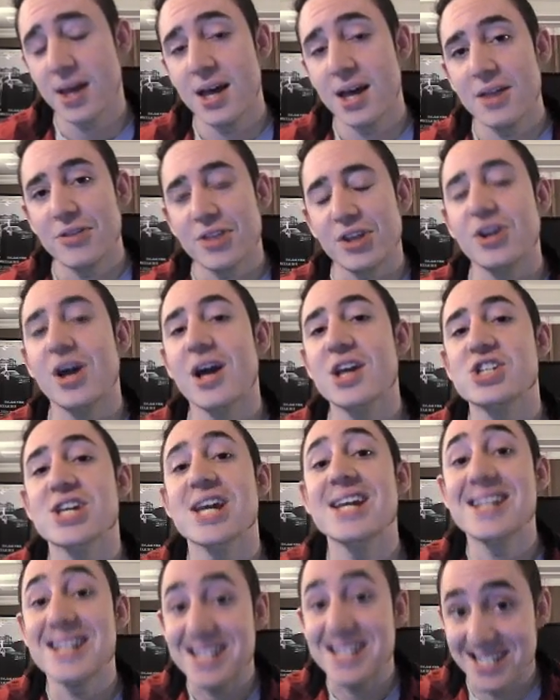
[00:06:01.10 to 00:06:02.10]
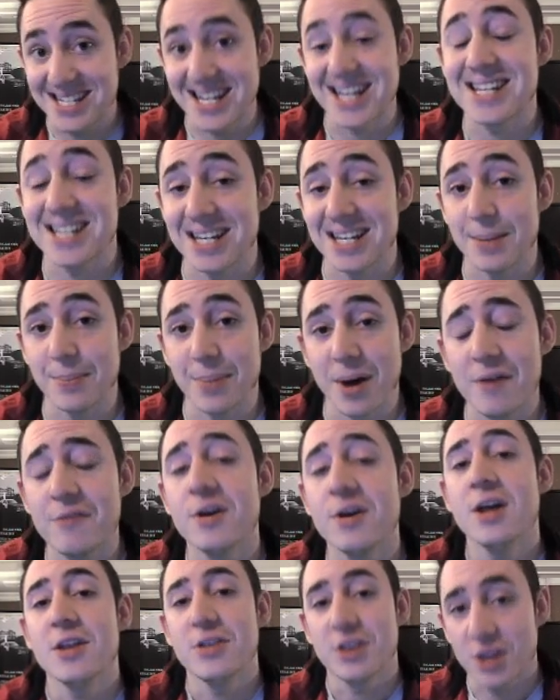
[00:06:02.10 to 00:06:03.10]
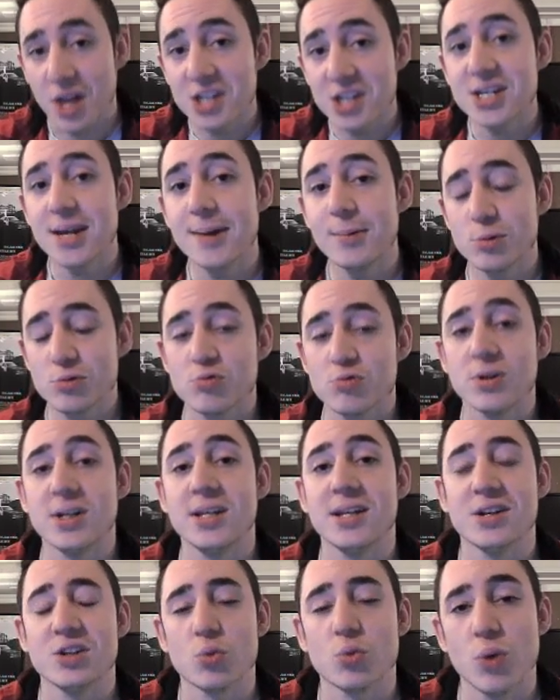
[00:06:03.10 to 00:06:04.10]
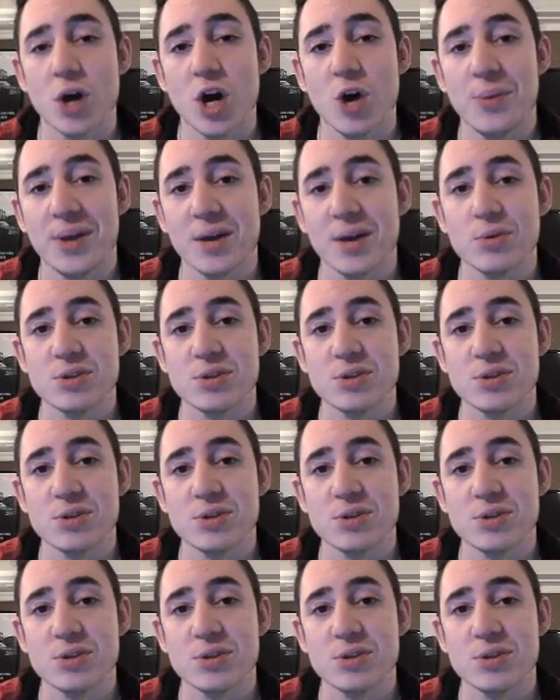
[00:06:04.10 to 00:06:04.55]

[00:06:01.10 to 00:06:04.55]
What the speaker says: The Nightshade did need a buff. The Nightshade was really underwhelming and was